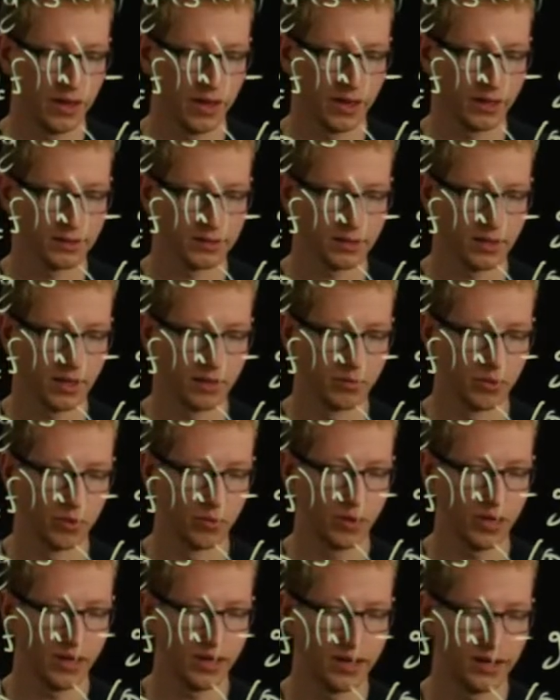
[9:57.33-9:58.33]
x comma
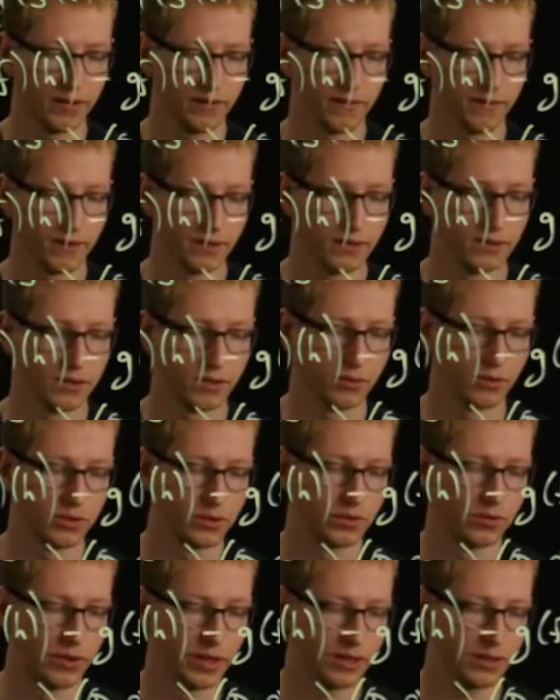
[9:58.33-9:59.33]
y is equal
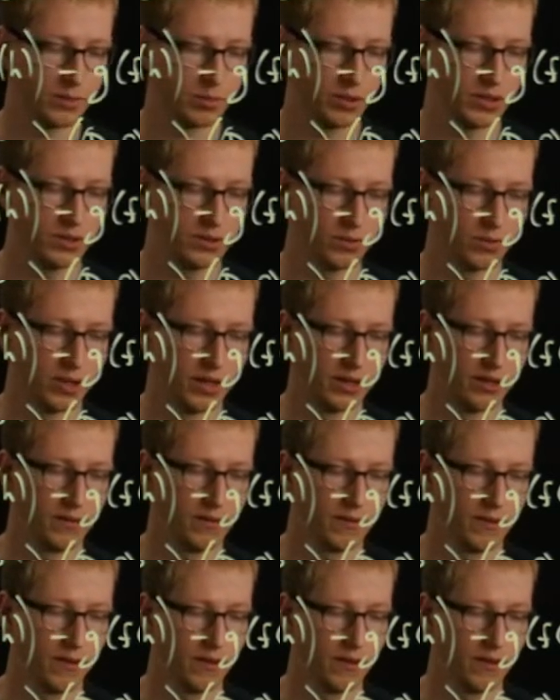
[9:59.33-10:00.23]
to x plus y,